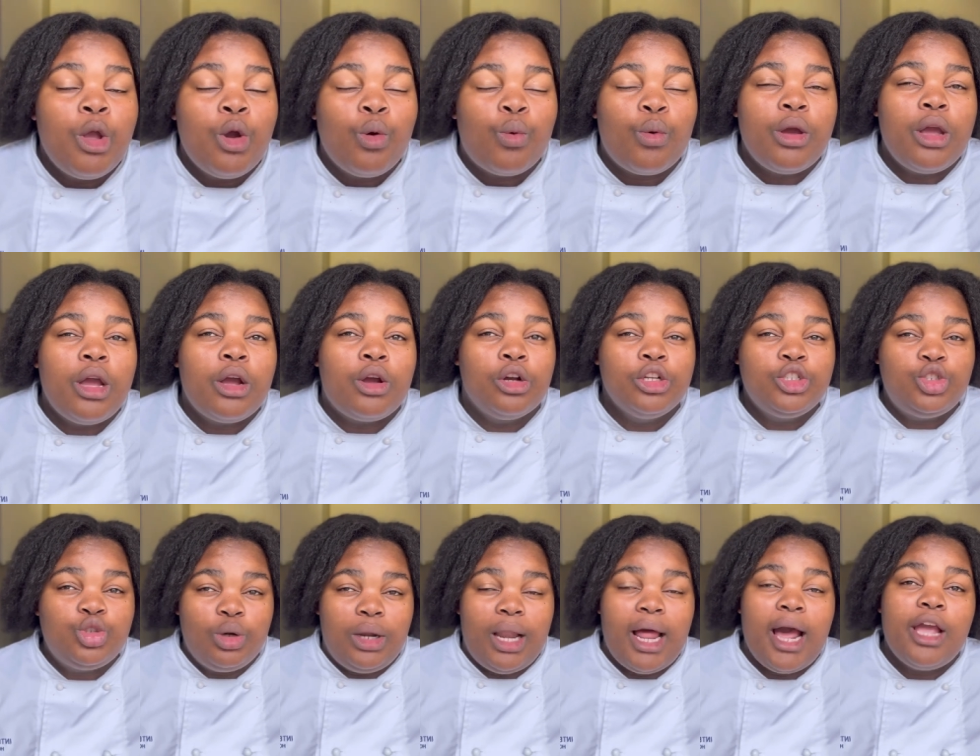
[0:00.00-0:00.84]
We Go
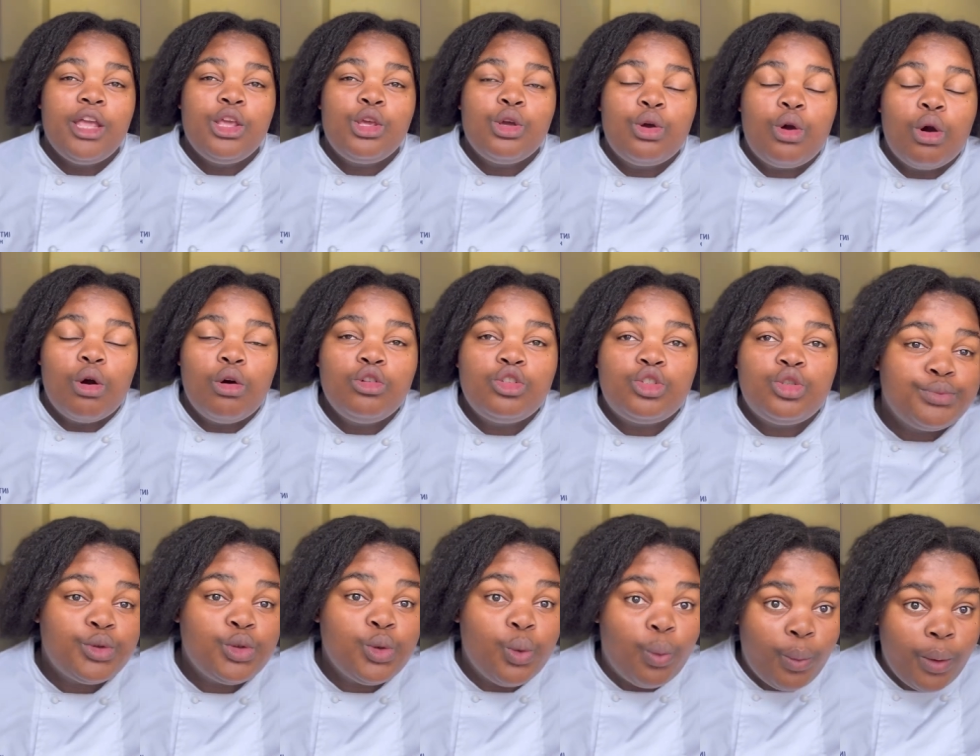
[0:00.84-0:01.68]
to July you go to,
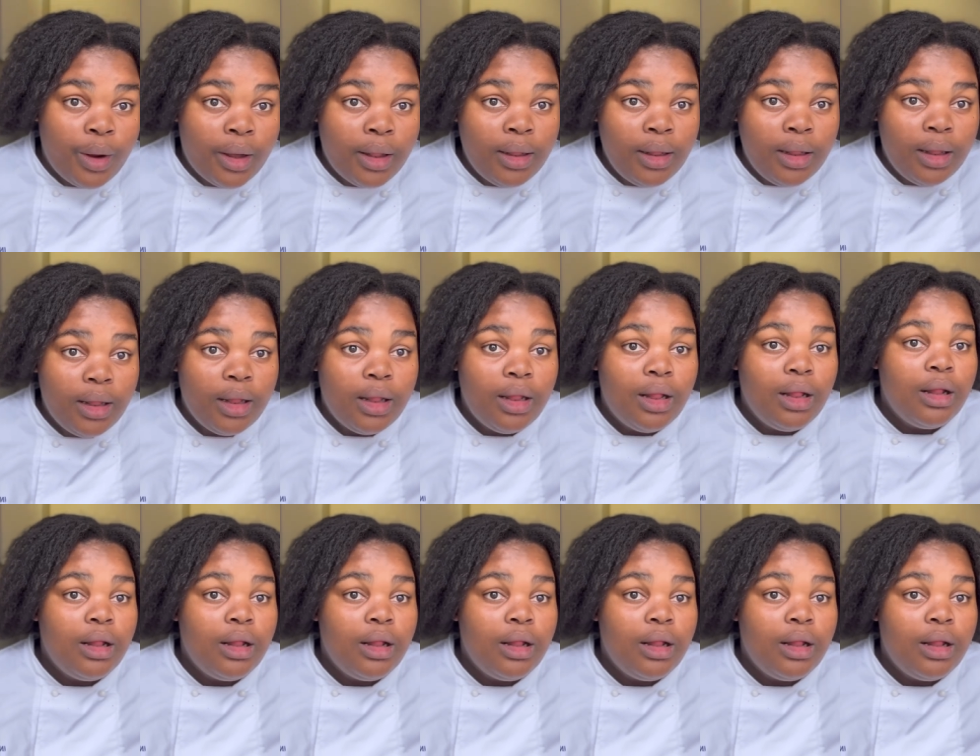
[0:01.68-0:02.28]
to WIL